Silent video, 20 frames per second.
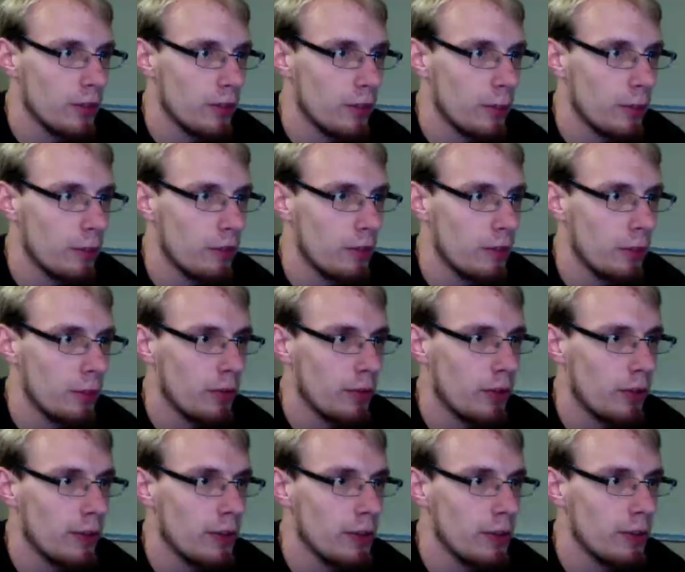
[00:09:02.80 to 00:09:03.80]
I want to focus
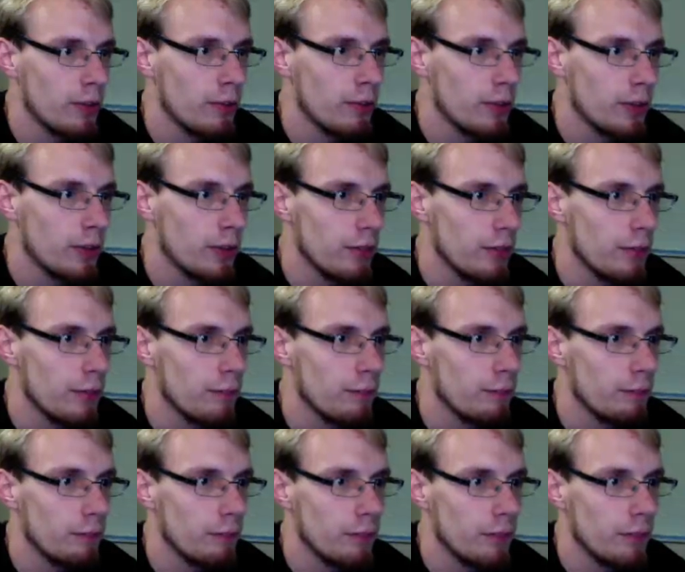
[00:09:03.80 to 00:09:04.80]
on these UVs.
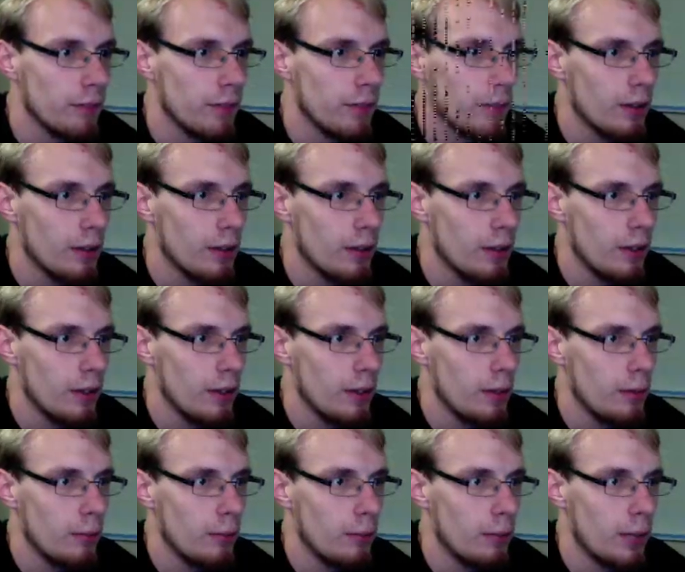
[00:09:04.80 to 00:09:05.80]

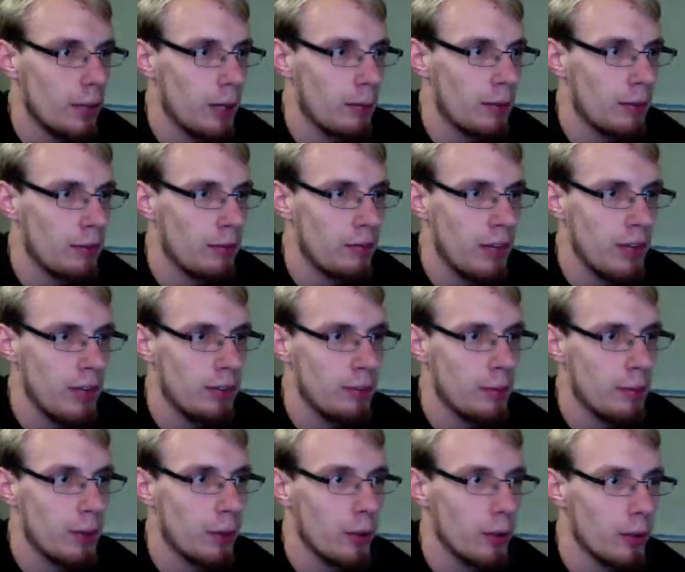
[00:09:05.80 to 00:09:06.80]
But I'm in face
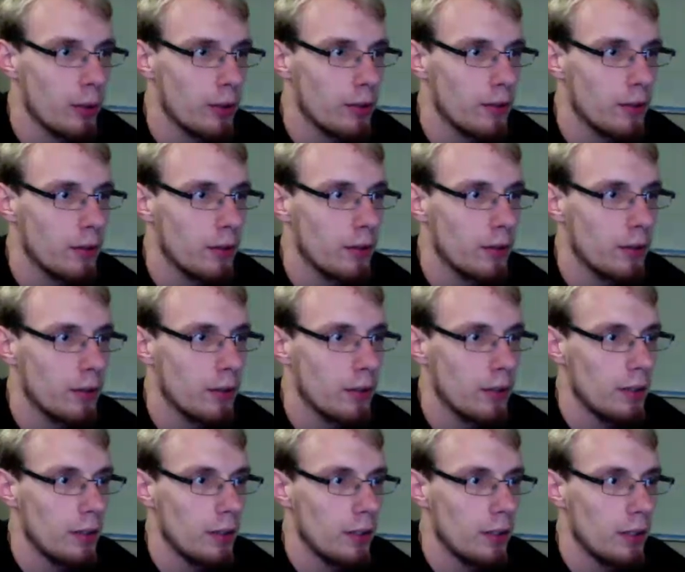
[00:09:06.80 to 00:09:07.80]
mode.
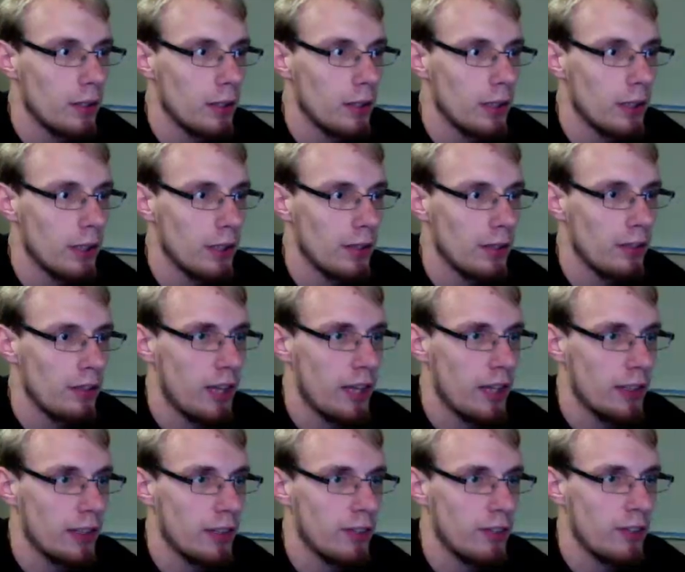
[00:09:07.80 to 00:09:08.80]
It's not
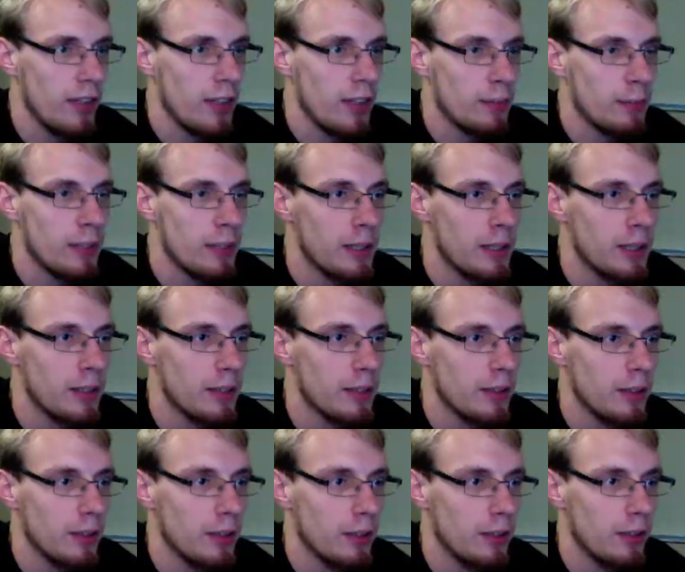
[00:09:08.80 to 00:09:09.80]
going to take me
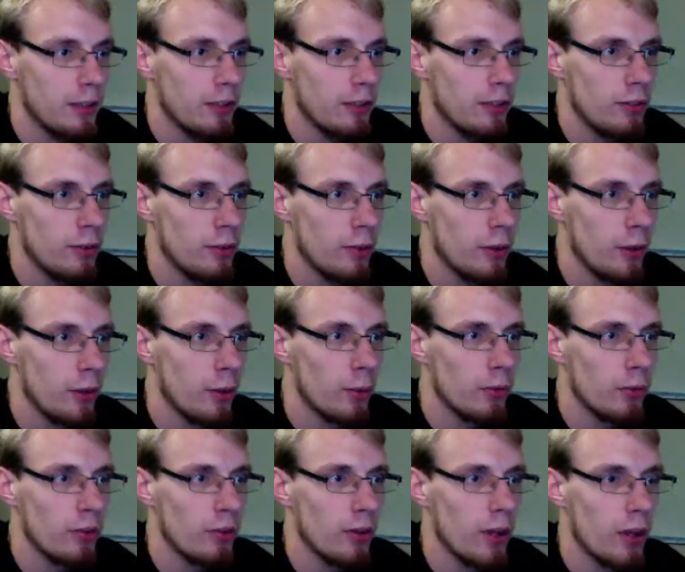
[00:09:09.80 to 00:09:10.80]
to
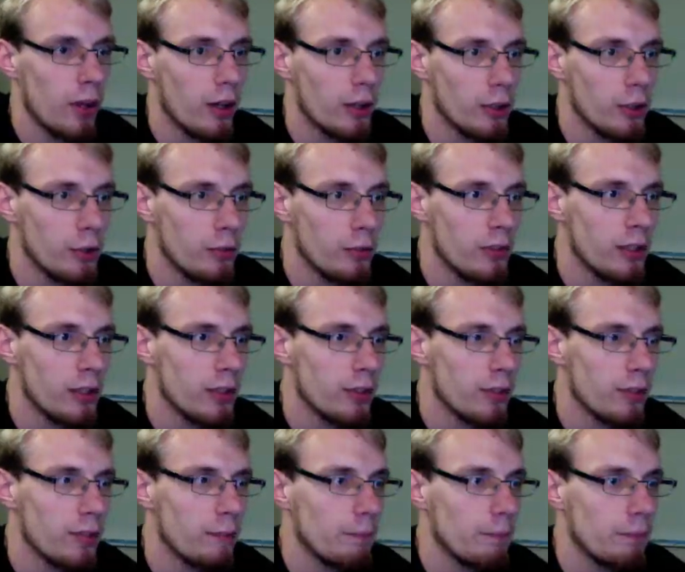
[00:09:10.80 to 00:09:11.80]
those
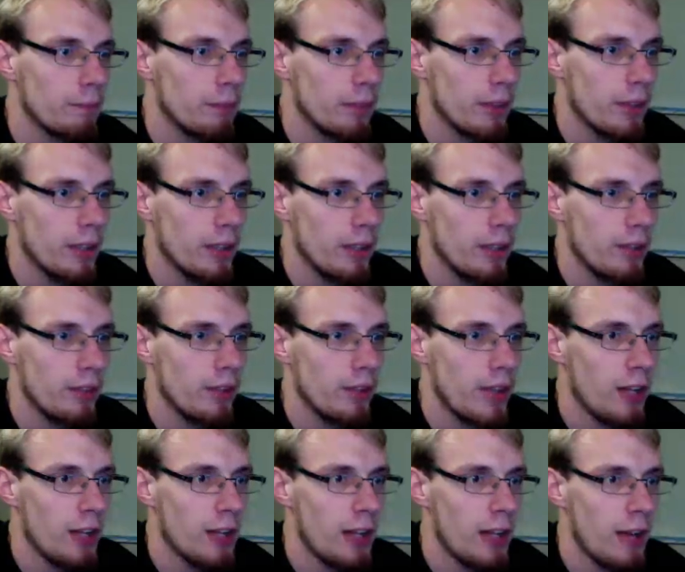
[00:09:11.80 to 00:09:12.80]
UVs.
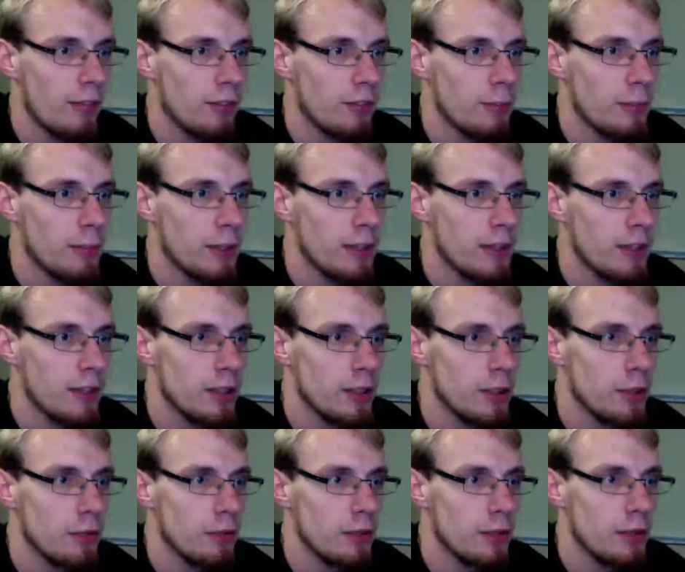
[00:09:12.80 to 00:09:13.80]
Instead, you have to be in
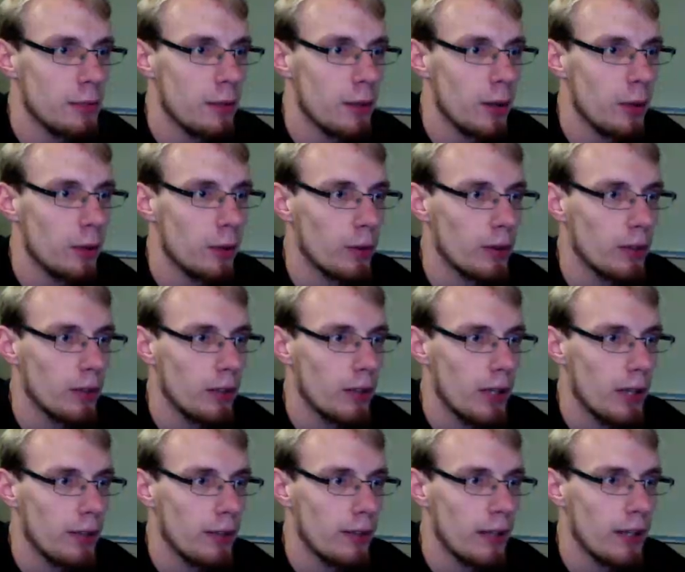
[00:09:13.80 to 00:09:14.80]
the UV mode,
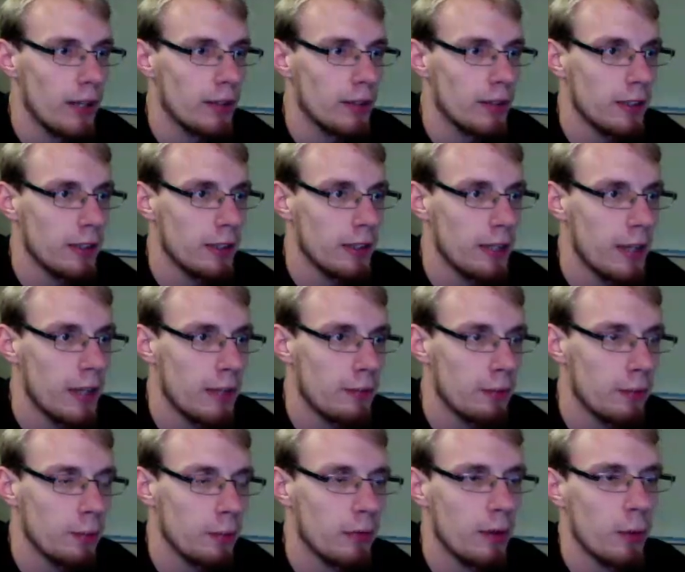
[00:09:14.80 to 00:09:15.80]
and then clicking F
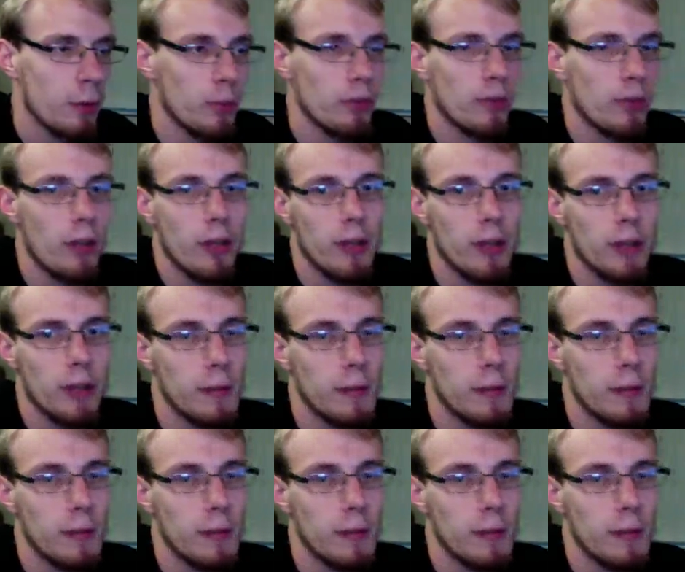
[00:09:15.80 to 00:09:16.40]
will focus on it.